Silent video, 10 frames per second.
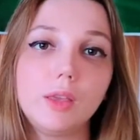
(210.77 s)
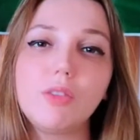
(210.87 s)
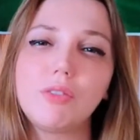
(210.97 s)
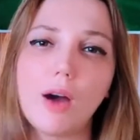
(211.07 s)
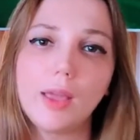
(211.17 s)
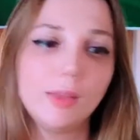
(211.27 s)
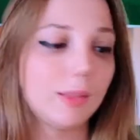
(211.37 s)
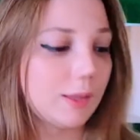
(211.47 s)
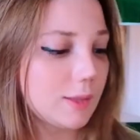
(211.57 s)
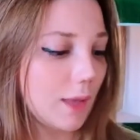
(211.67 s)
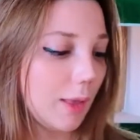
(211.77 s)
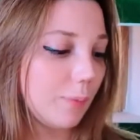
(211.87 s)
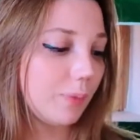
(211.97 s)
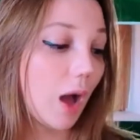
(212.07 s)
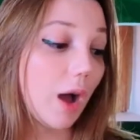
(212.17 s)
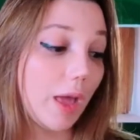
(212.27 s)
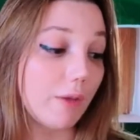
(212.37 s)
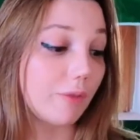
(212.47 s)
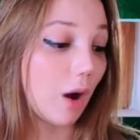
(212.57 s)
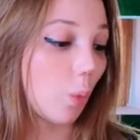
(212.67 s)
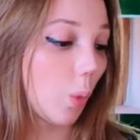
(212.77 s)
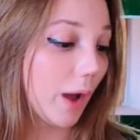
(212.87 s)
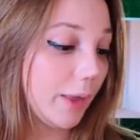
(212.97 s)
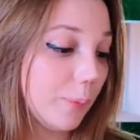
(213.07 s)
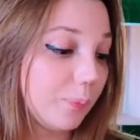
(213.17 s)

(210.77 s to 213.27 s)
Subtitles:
if-I, let's say, I-F-Y.